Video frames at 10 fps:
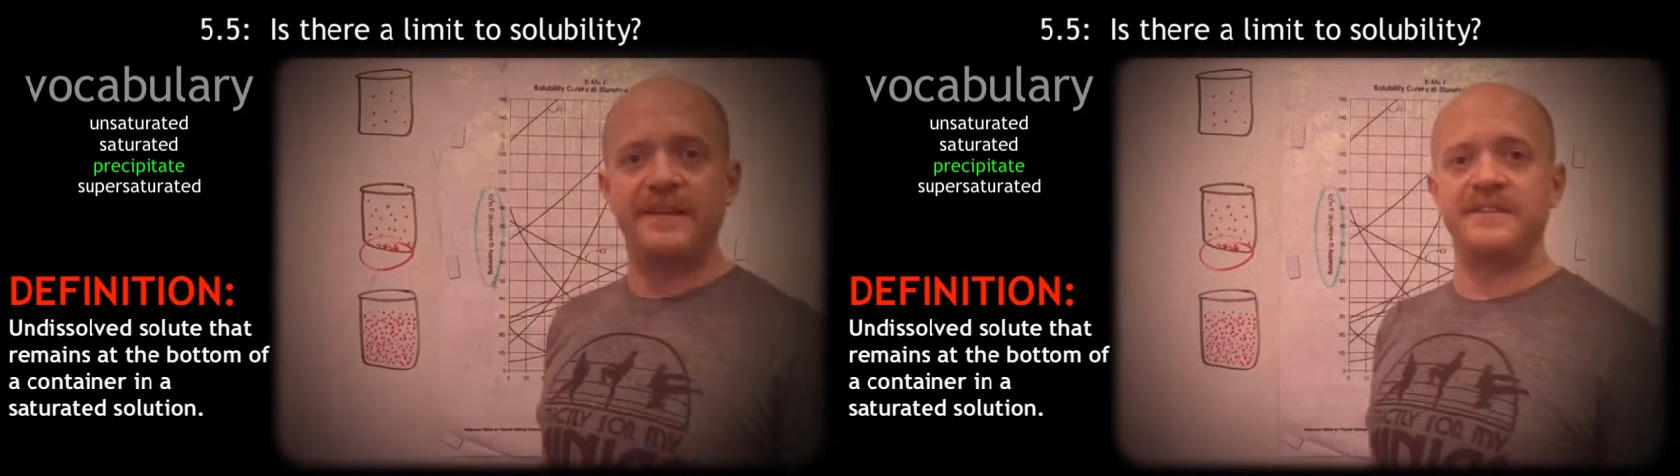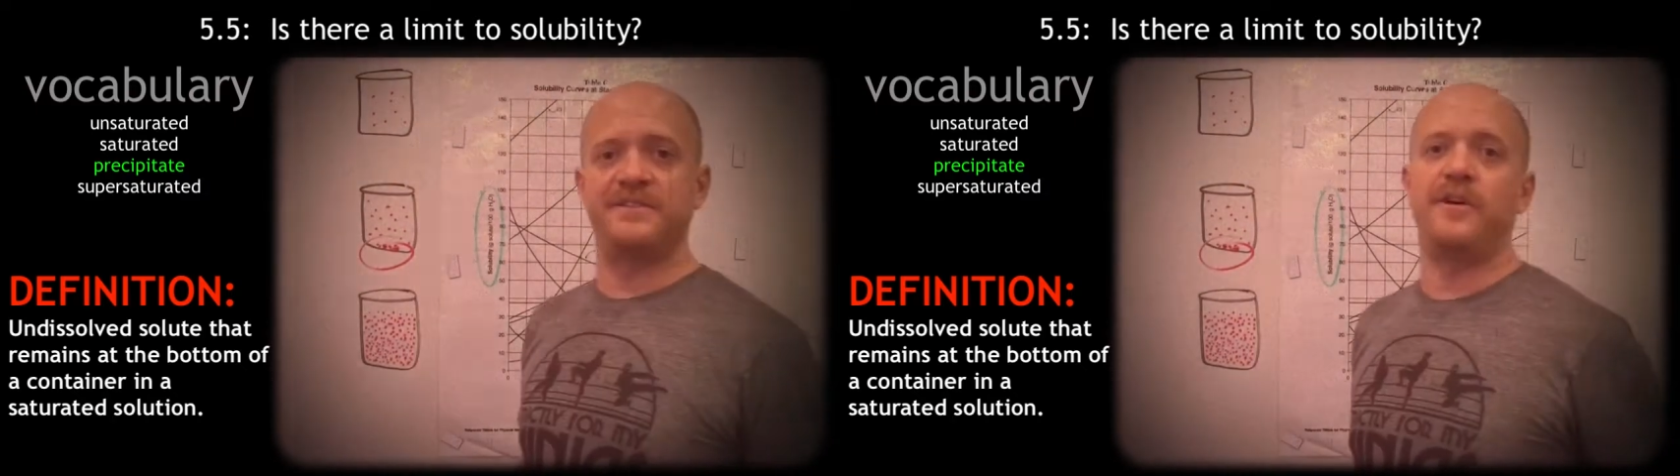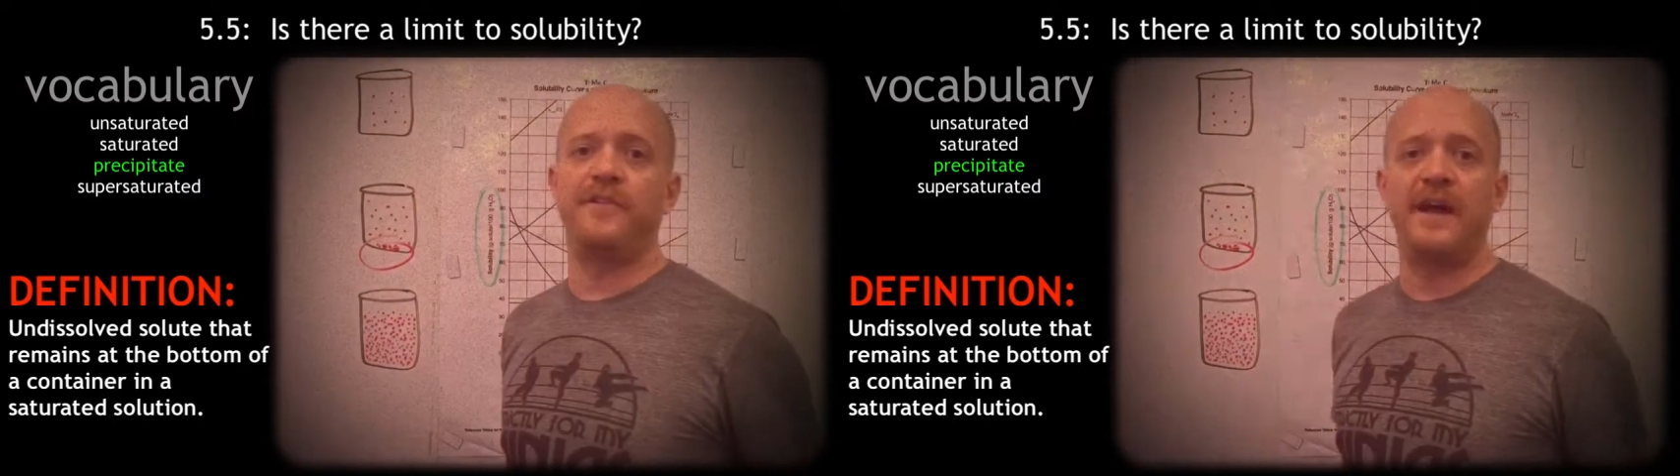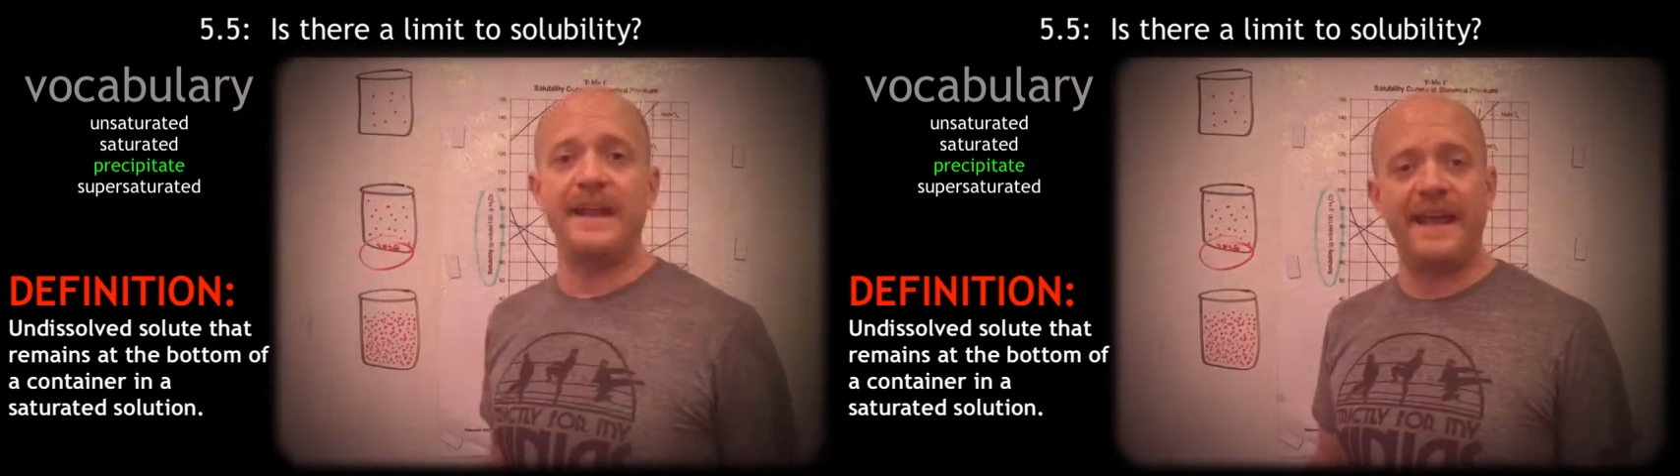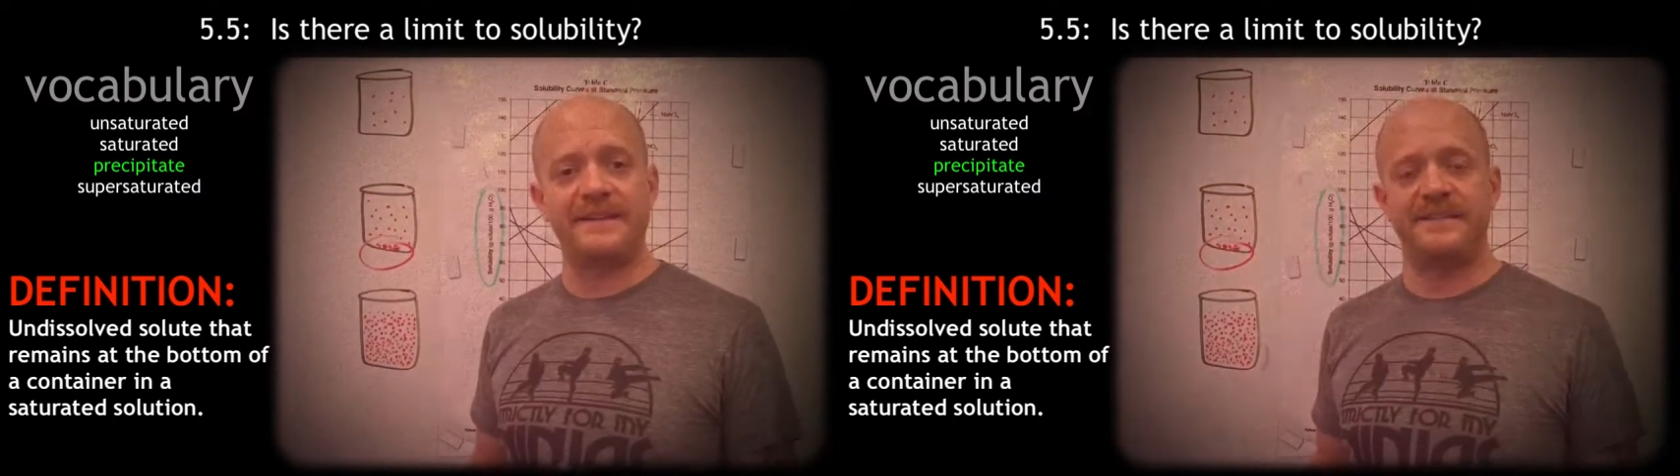dissolve an
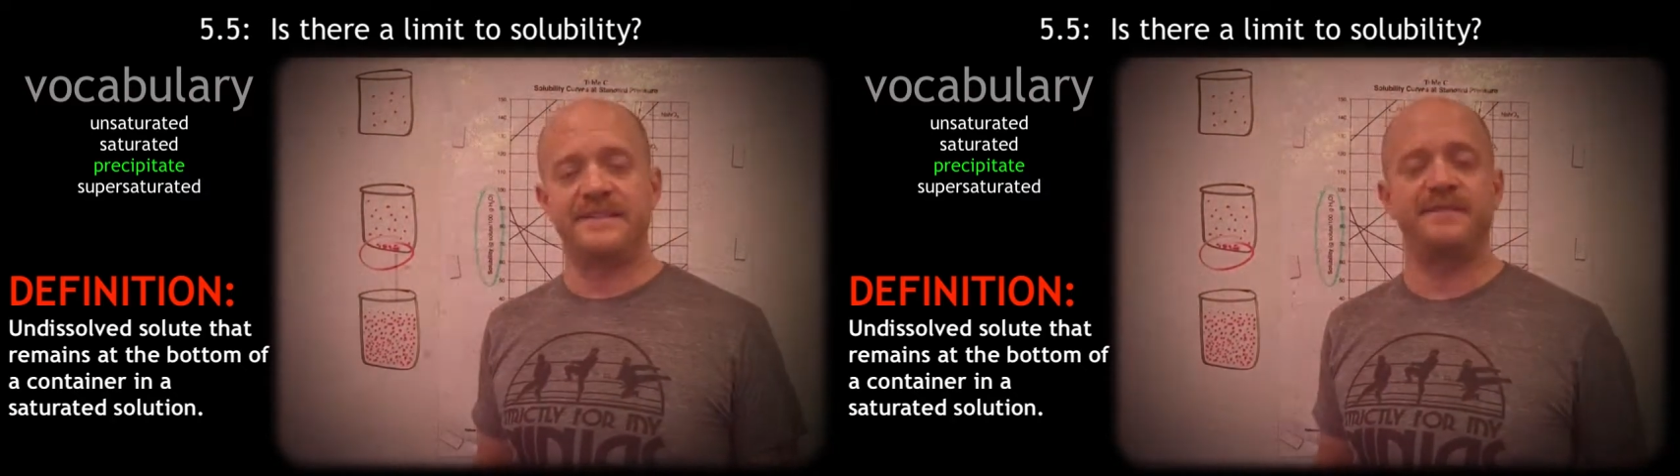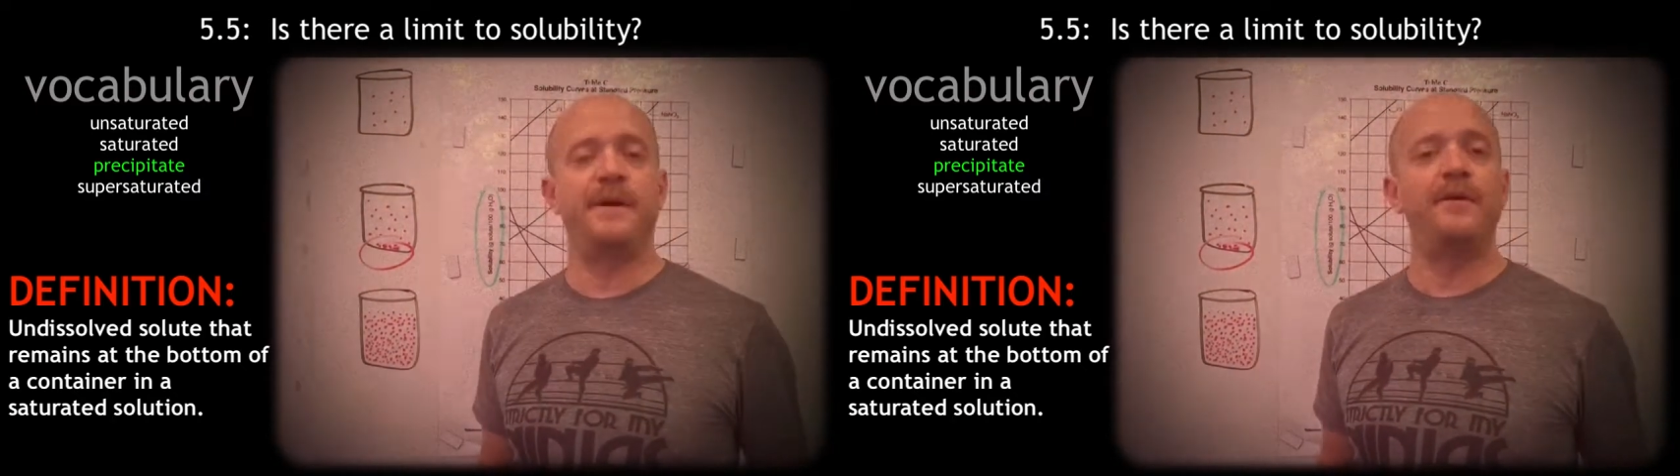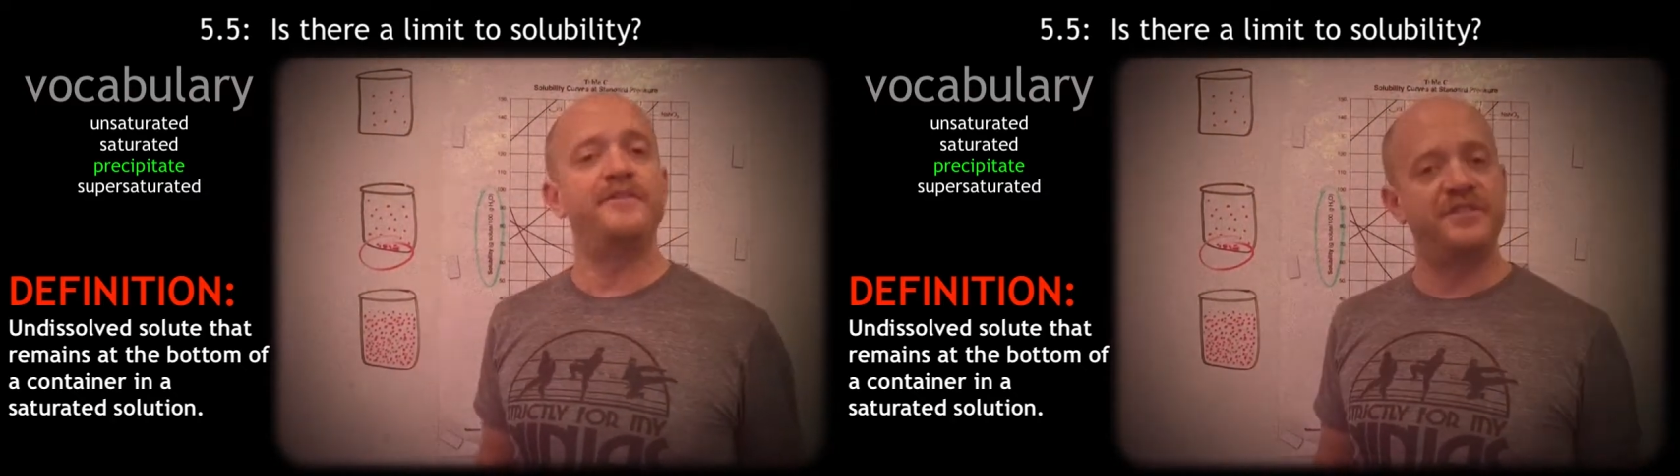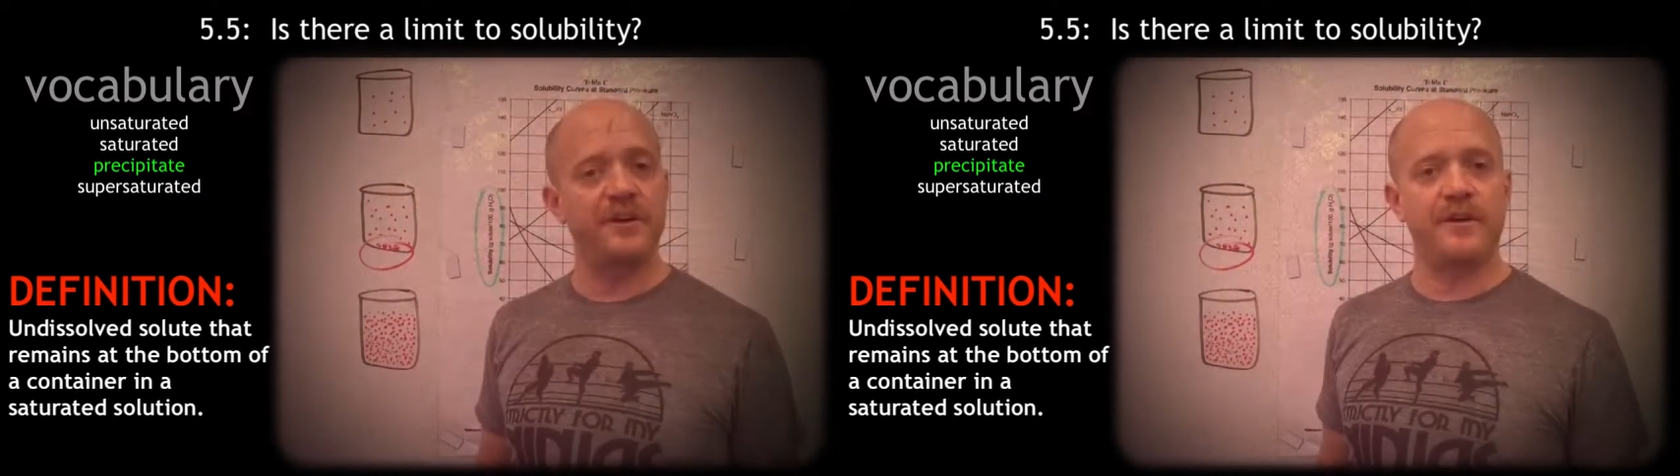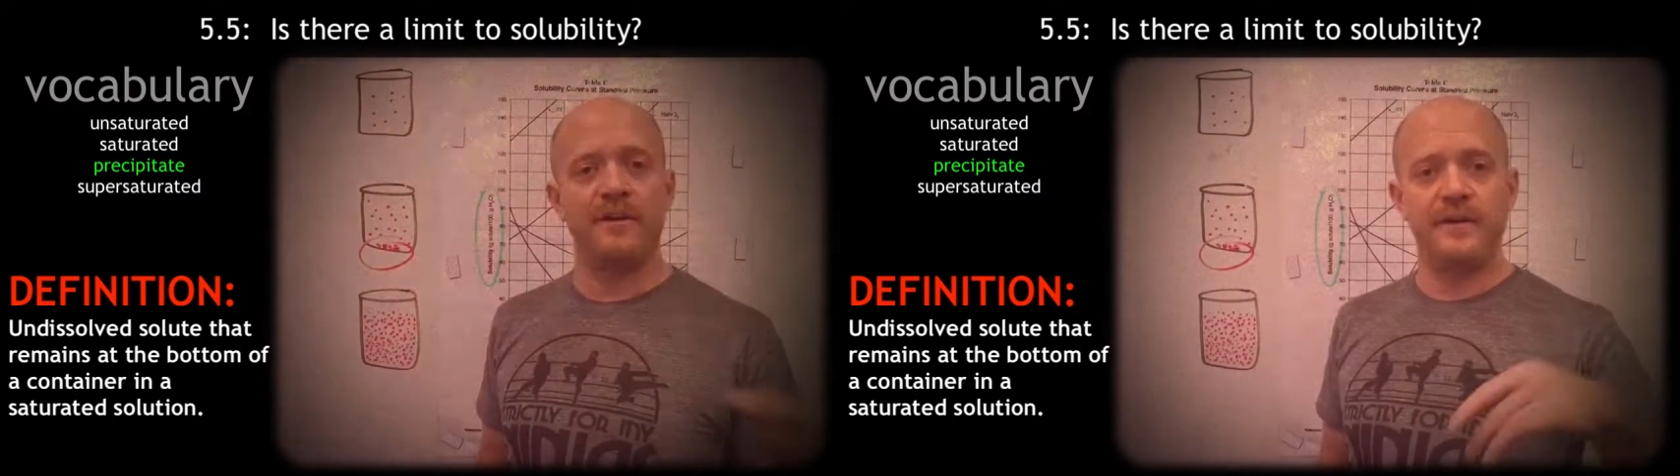excess amount of
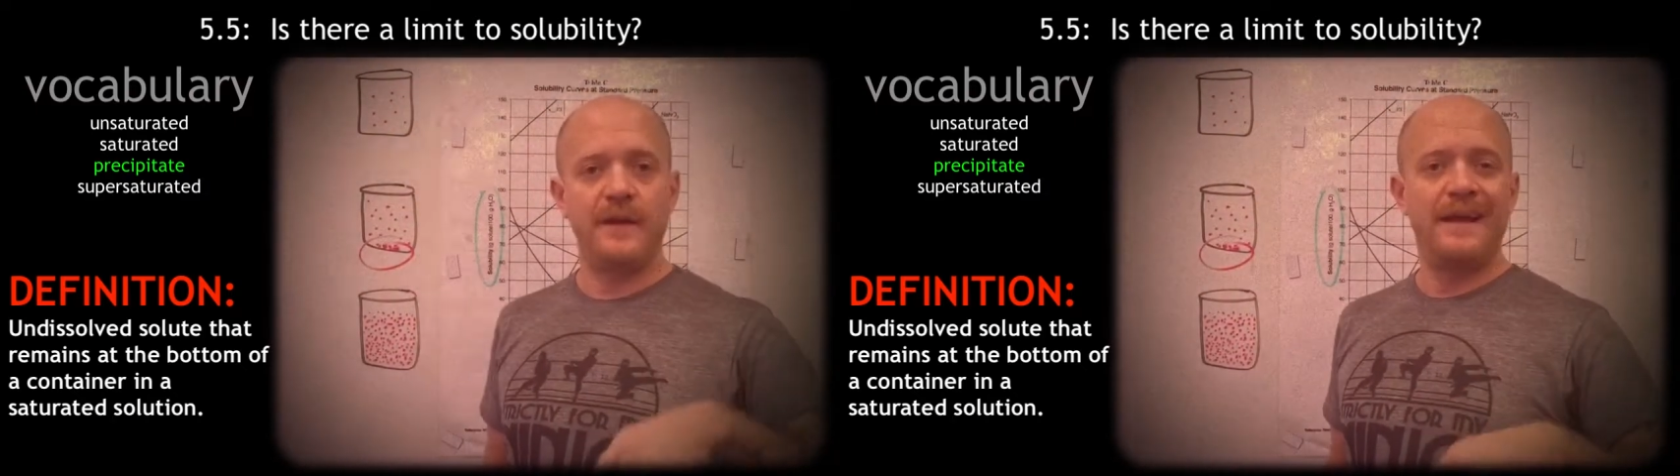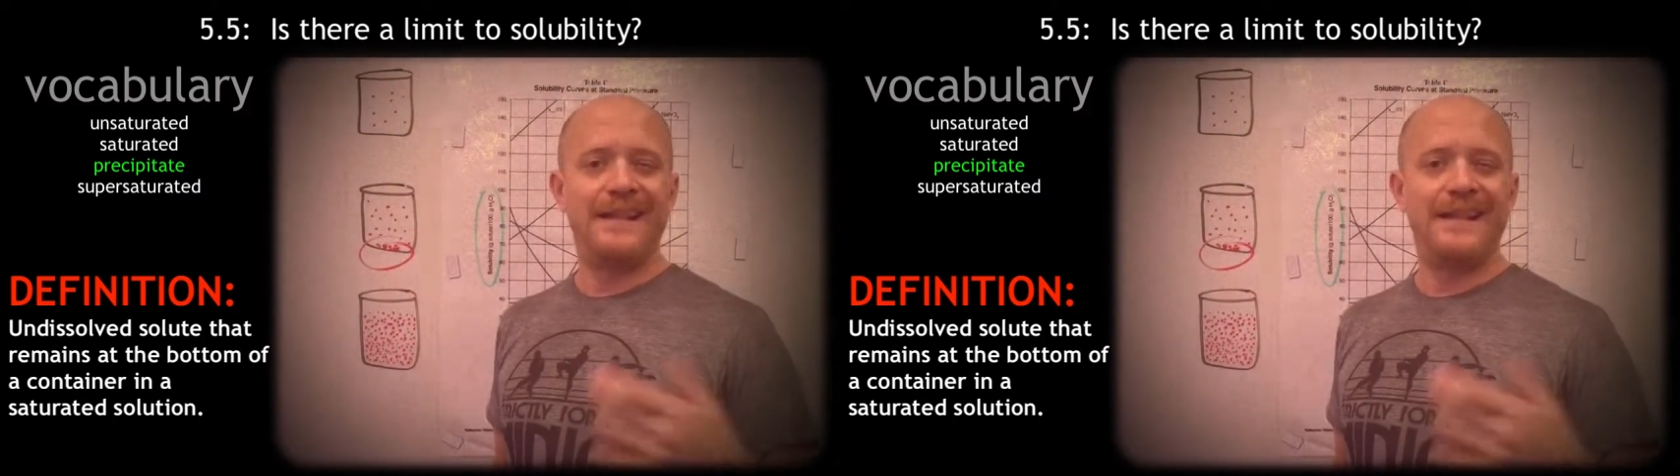sugar,